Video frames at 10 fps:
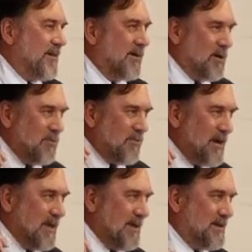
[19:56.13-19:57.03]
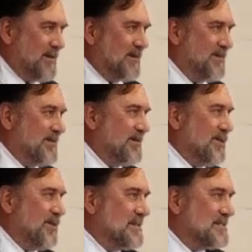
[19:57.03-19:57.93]
Are you ready
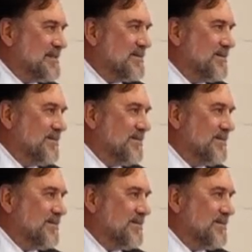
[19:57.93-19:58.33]
to listen?